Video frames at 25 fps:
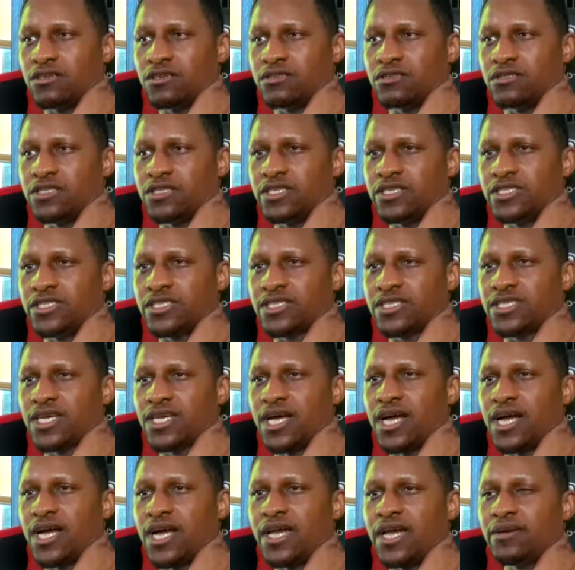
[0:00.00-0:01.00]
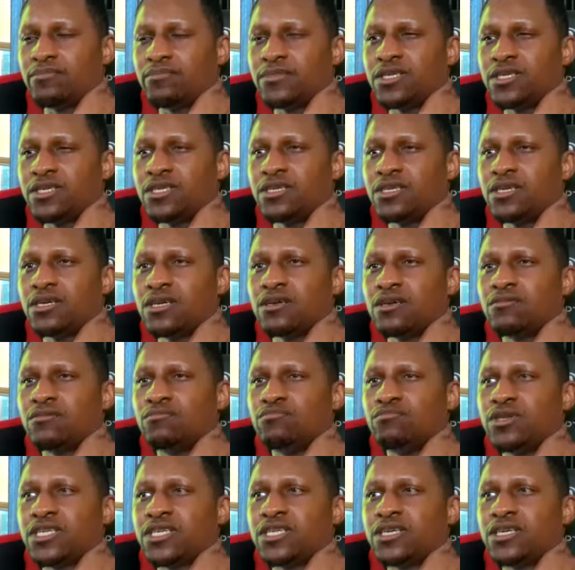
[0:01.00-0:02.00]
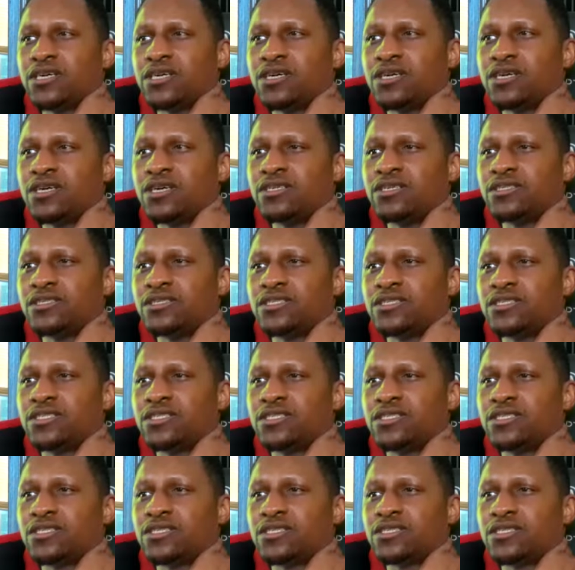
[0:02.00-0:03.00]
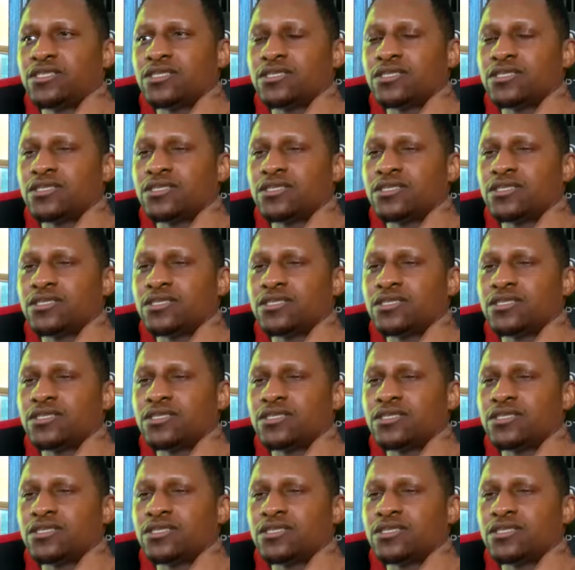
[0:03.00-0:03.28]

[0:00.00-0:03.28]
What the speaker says: this time because